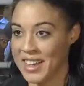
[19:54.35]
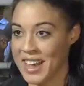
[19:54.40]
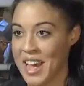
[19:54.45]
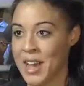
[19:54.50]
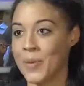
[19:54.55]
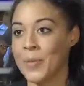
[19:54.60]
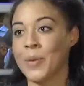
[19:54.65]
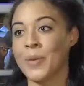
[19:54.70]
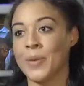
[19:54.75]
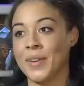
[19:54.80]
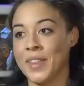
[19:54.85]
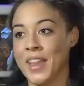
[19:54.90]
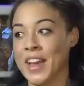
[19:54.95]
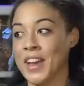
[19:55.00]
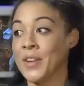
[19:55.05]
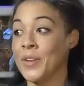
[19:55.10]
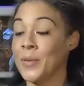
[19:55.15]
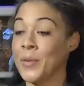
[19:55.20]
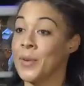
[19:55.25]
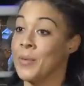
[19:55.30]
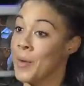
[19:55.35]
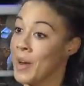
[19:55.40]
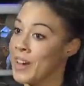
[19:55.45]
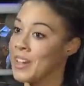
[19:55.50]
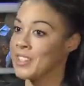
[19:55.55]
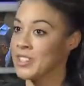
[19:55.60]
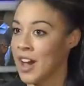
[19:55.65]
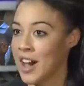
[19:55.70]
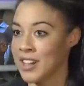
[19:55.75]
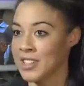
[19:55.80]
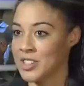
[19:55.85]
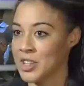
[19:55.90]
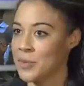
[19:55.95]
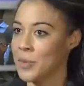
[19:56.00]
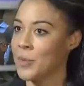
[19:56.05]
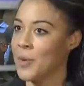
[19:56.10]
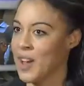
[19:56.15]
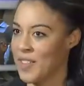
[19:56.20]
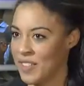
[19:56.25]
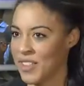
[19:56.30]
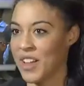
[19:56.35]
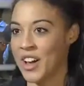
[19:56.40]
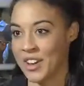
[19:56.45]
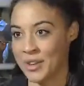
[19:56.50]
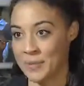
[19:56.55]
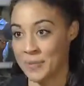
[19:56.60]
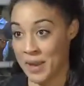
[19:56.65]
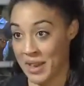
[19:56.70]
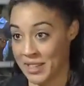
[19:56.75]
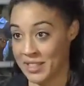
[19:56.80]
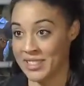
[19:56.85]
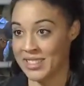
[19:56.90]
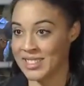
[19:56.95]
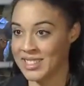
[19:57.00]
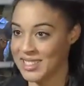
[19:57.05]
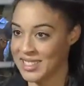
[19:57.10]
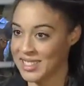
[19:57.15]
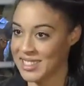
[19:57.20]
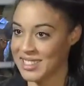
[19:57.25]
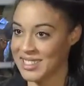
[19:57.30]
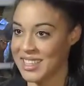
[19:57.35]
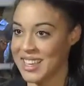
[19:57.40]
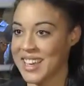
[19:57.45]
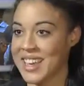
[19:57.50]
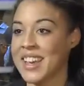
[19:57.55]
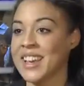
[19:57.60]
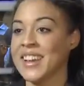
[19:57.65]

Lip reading: And we were like, we want to talk to you, but we have a lot of patients to see.